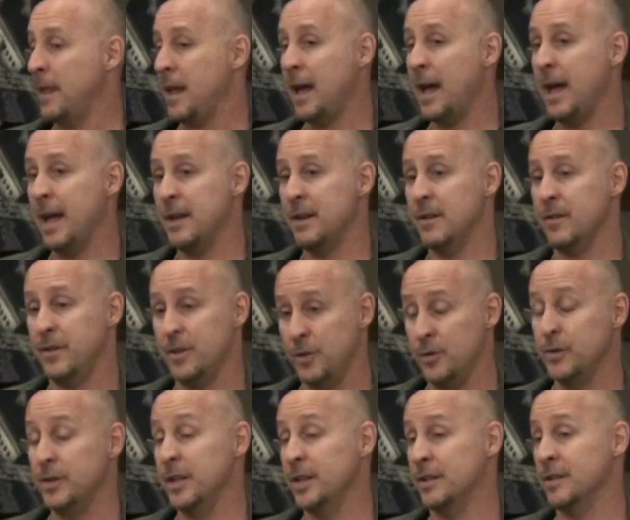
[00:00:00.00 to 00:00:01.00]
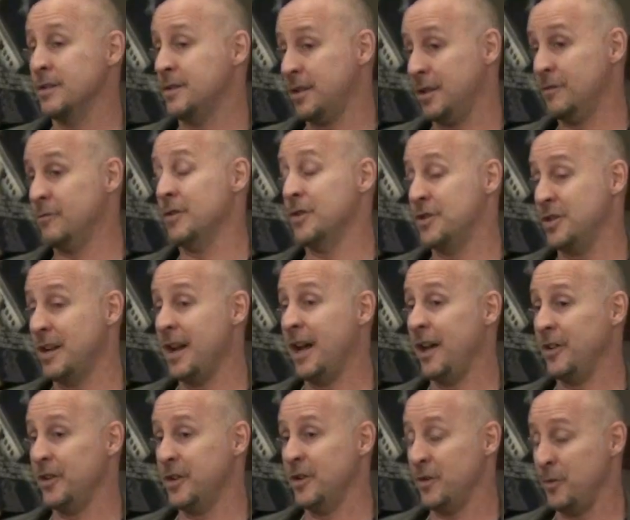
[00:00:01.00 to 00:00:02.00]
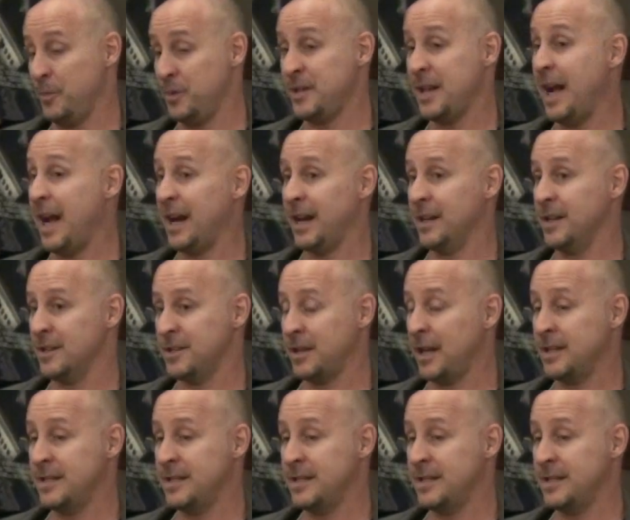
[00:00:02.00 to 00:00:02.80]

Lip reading: and the uniqueness and originality of the protagonist.